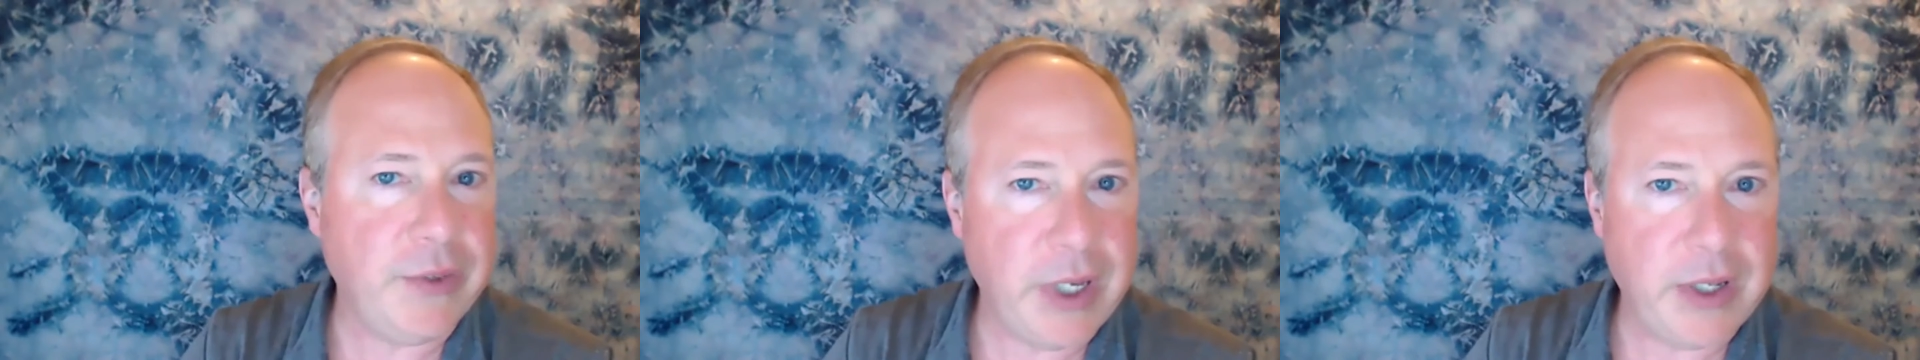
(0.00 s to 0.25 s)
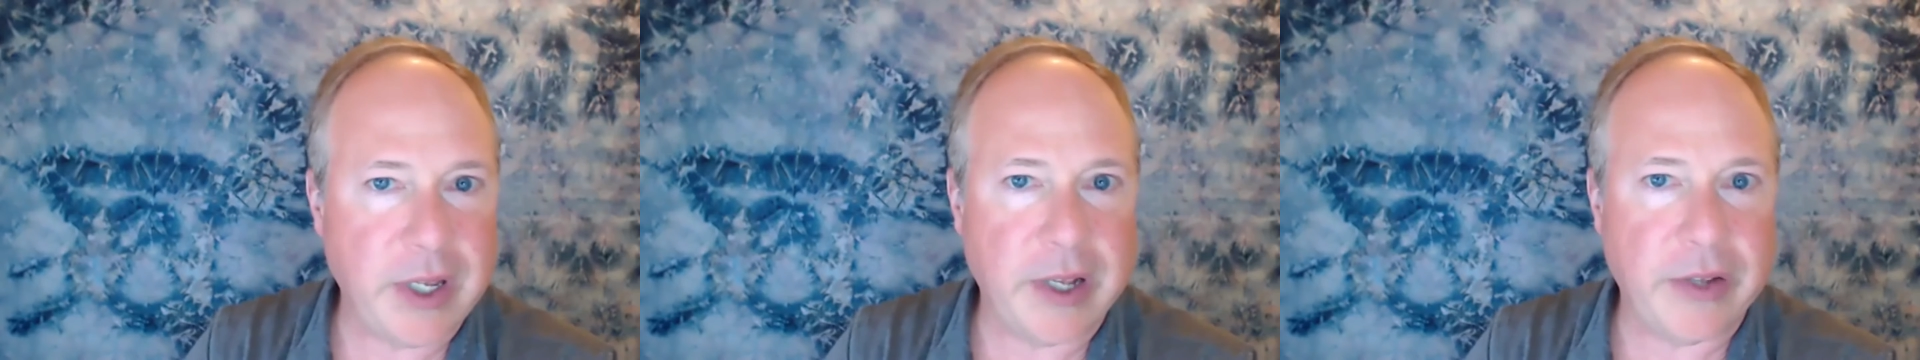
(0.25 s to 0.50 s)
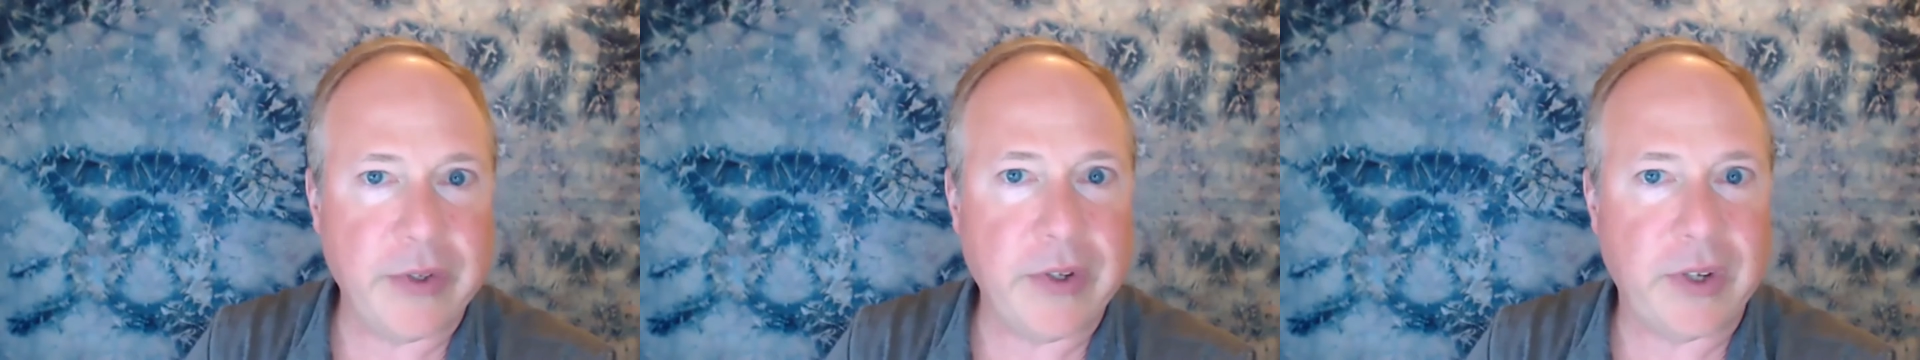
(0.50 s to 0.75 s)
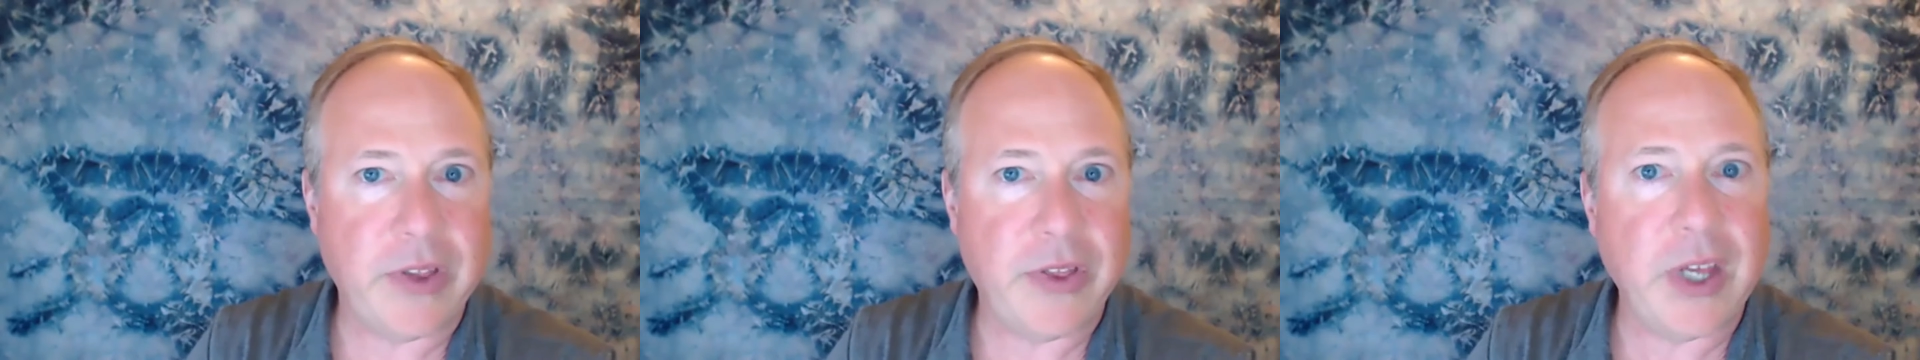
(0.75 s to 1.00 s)
details
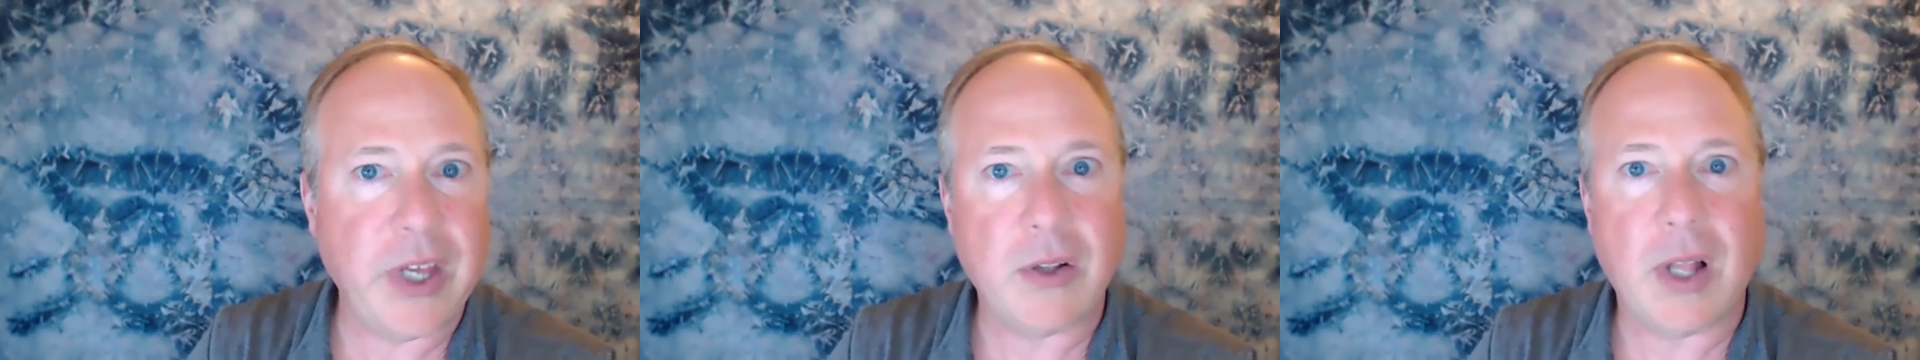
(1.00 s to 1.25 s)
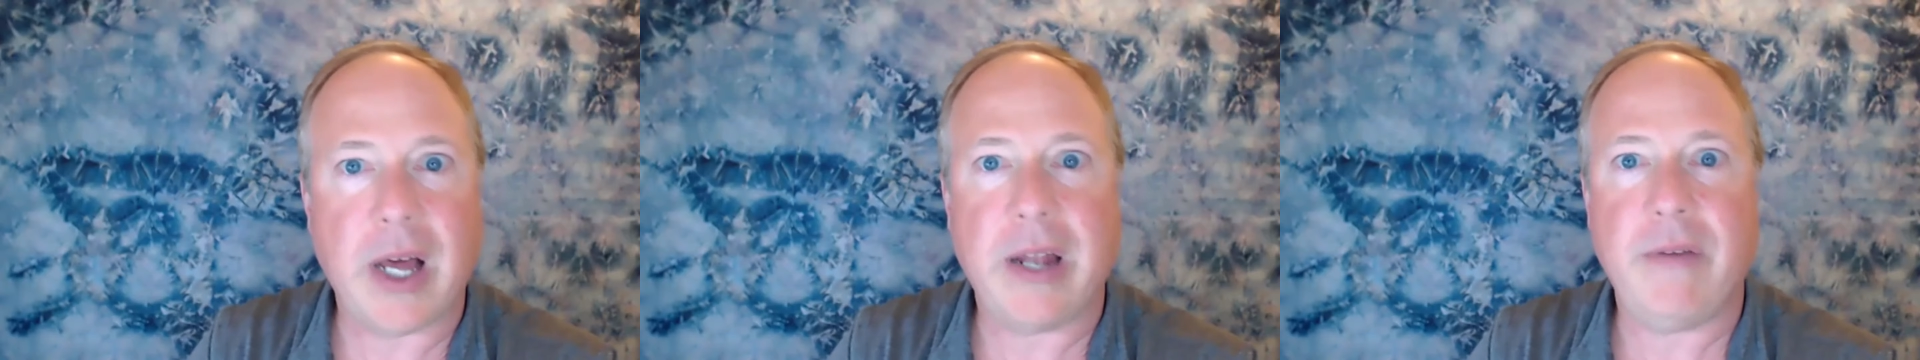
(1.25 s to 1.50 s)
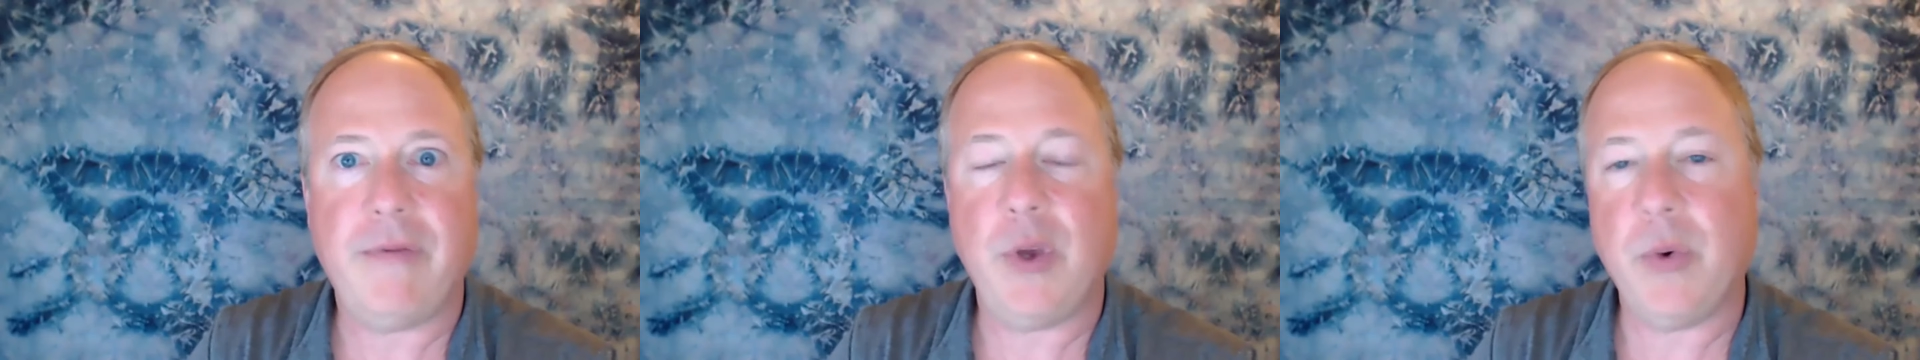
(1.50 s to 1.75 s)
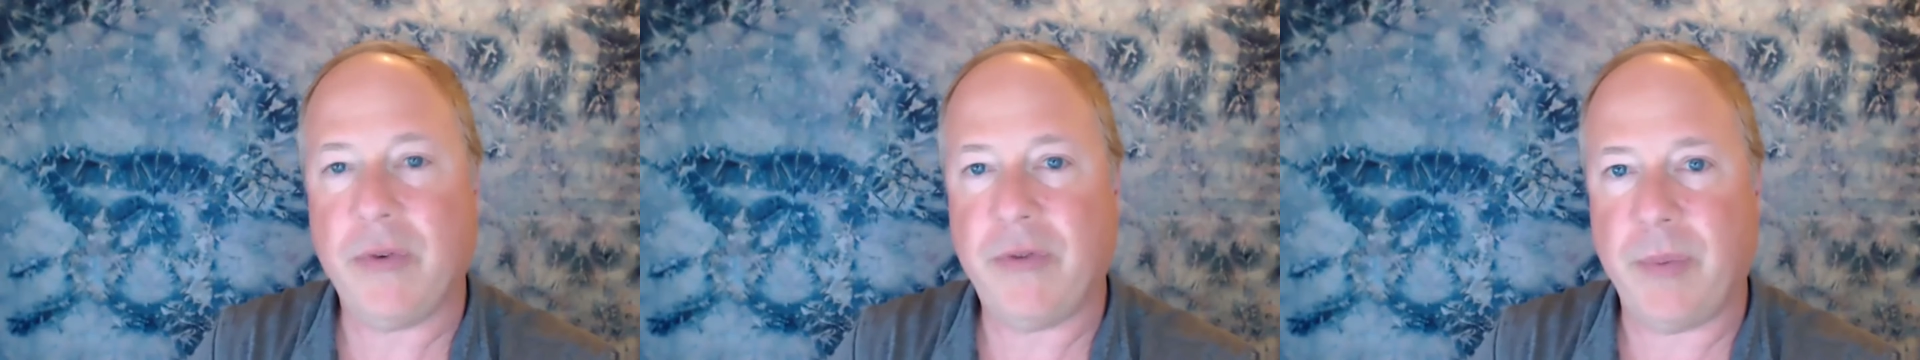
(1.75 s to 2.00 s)
because I think a lot of
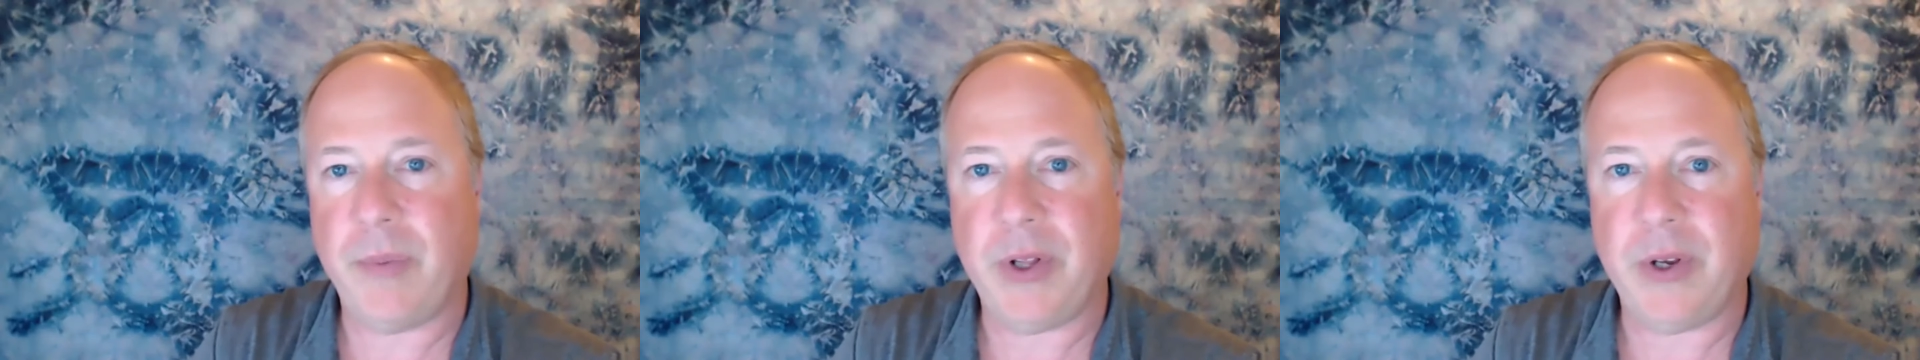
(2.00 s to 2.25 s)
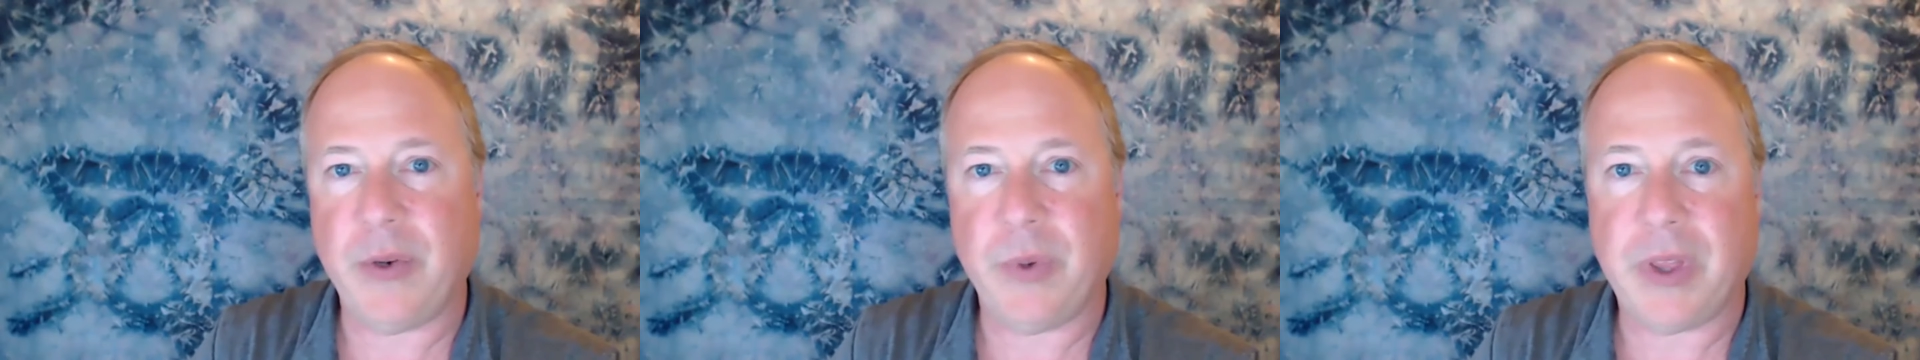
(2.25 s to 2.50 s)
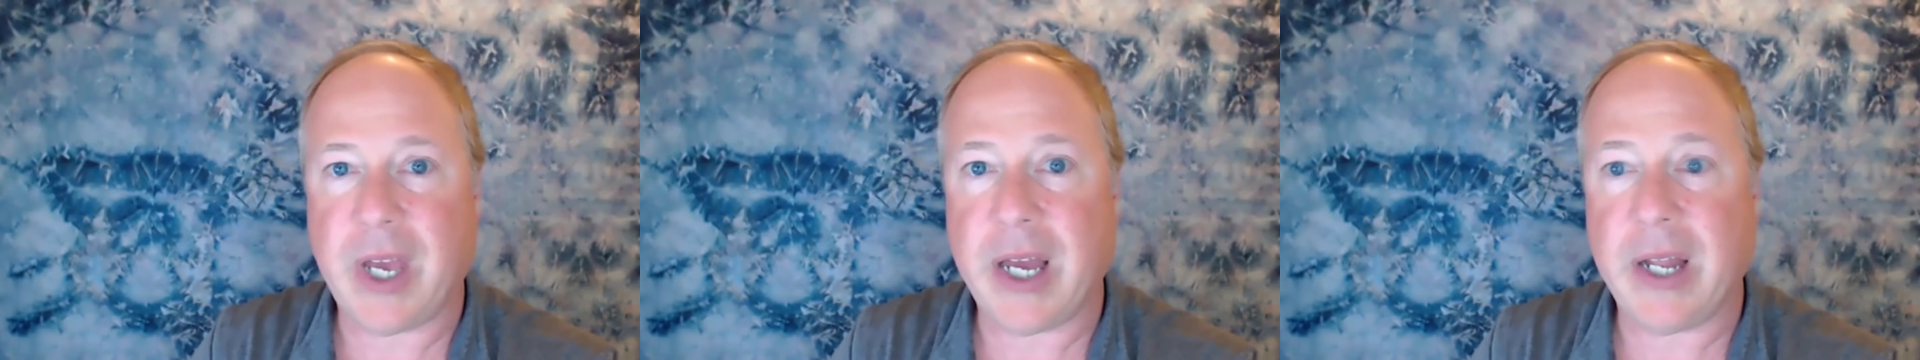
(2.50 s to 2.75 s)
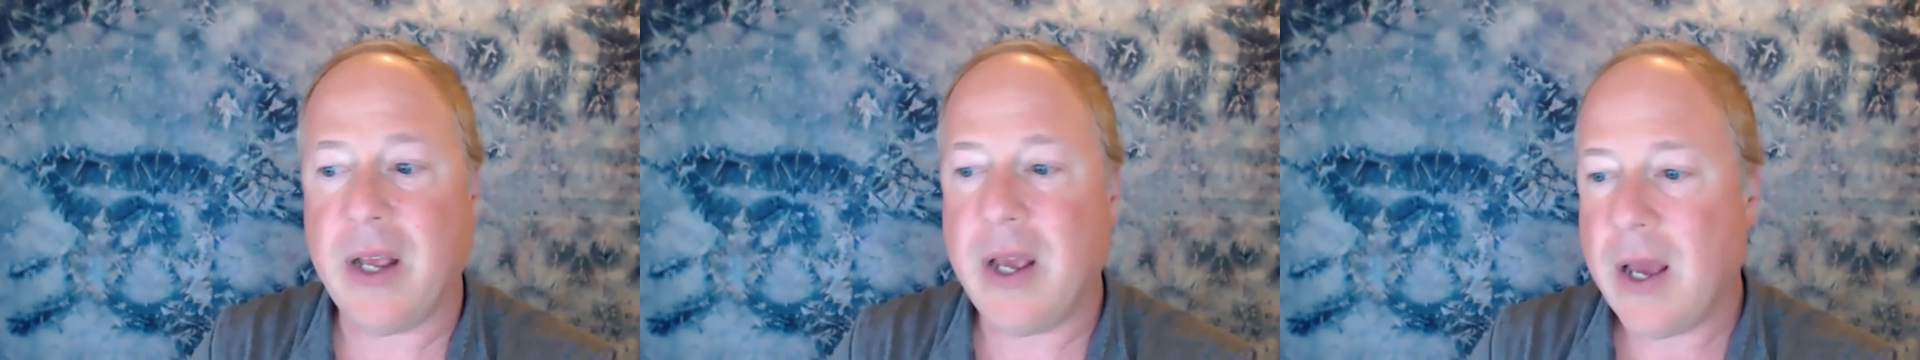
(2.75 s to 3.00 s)
you are familiar with that.